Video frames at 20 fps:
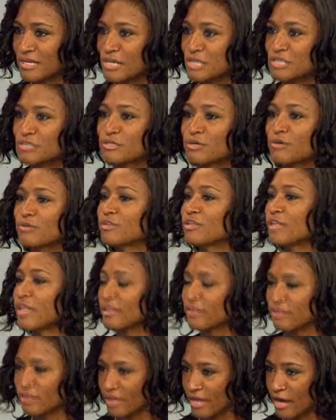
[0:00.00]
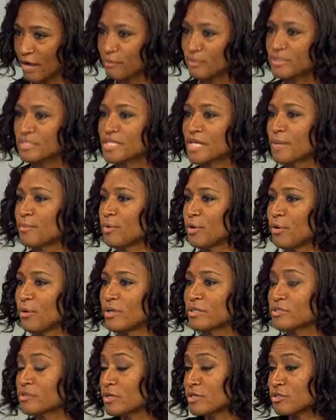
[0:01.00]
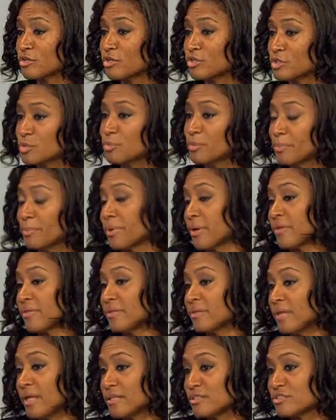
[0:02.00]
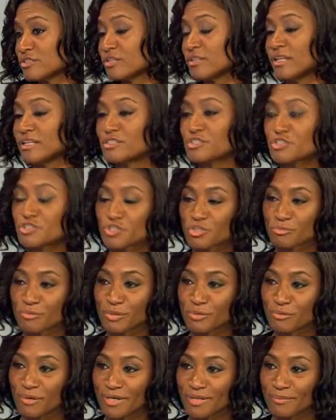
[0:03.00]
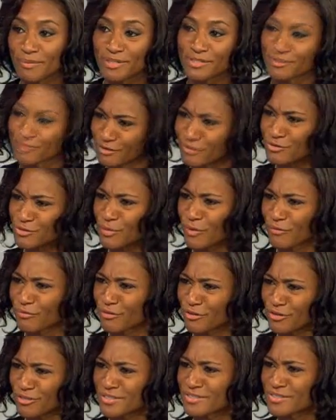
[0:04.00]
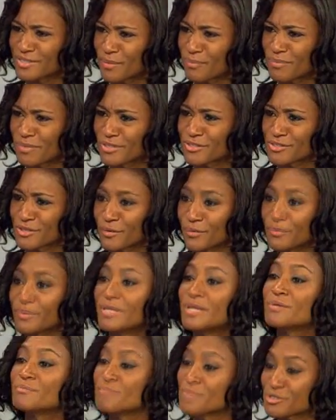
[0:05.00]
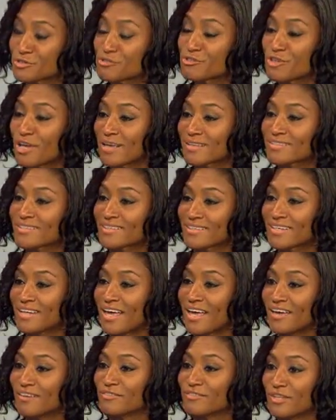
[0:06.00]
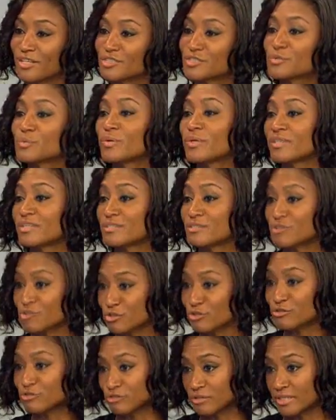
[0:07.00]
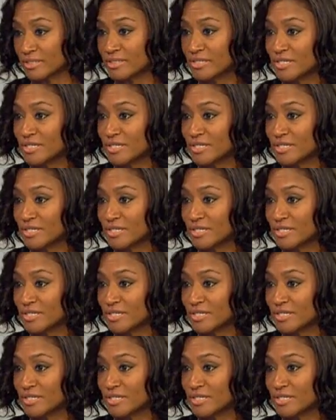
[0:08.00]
So the hours kept going, so I started to prepare the lunch. The lunches should be ready by 12:30 something, so Mr. Jackson can have lunch with his children.